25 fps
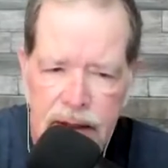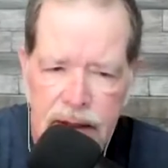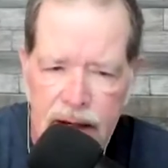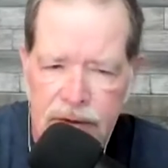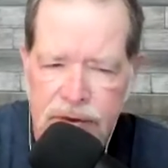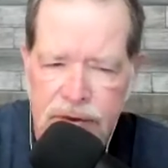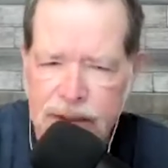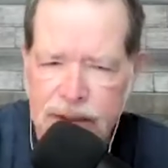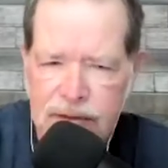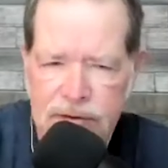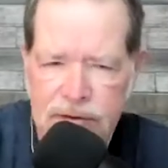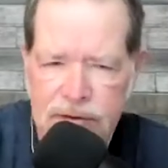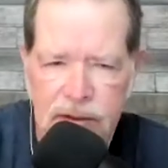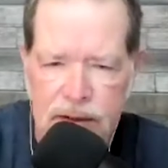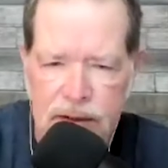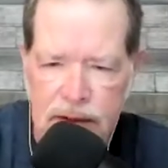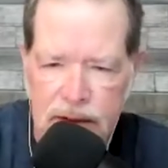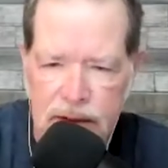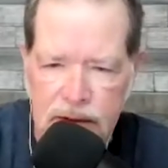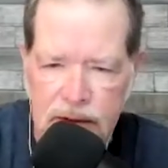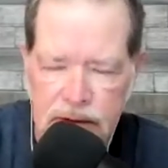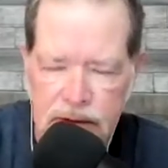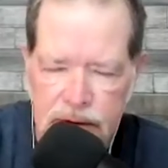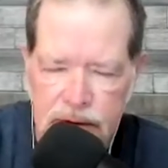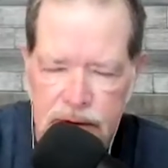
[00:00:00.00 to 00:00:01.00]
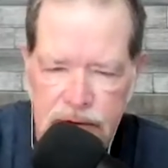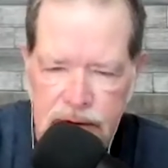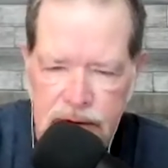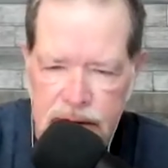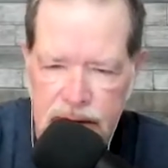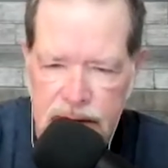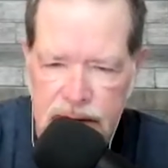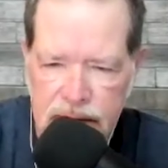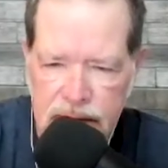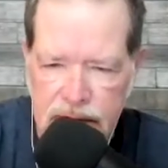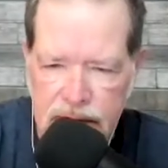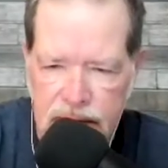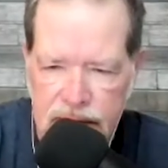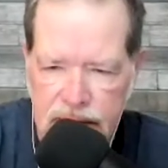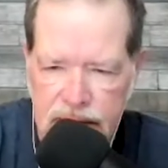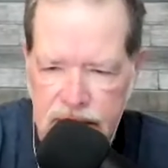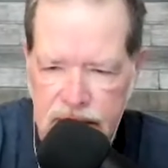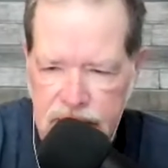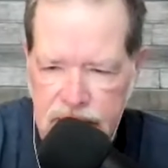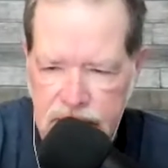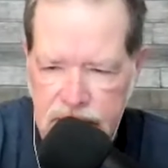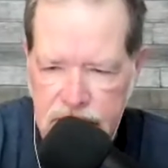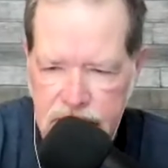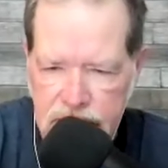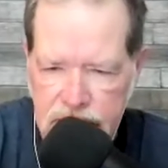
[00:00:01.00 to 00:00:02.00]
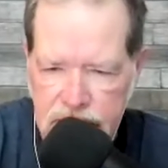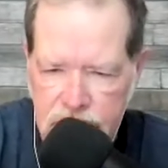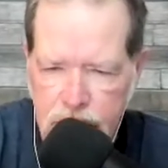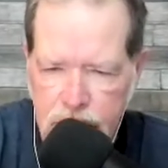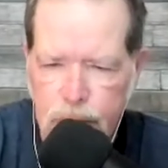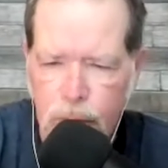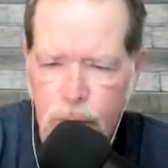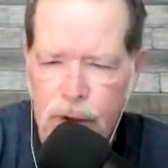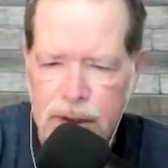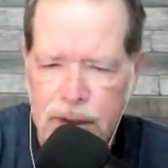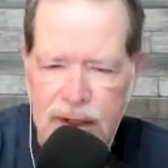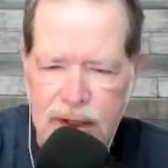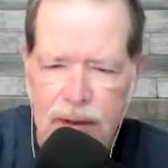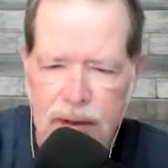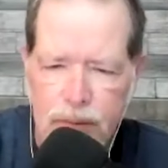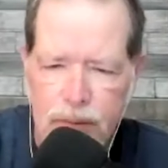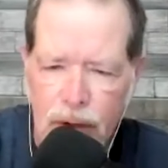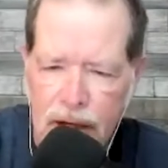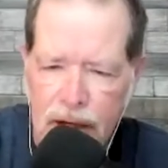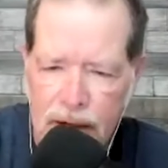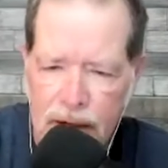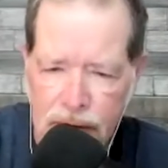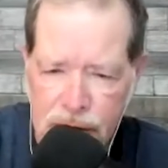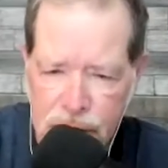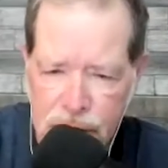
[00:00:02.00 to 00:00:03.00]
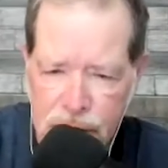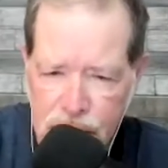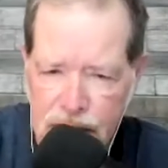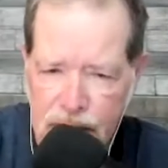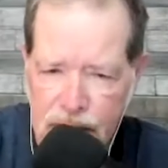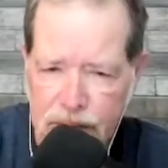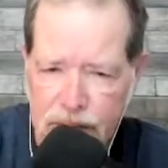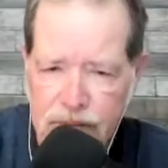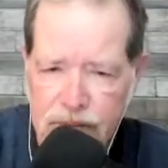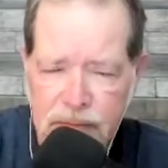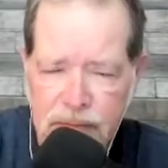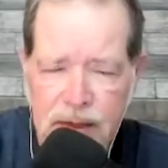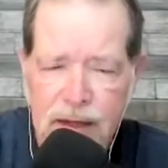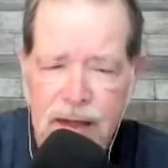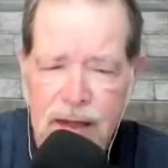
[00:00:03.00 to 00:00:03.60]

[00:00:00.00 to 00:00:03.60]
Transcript: I think it's like you said a 2.8 mile trip.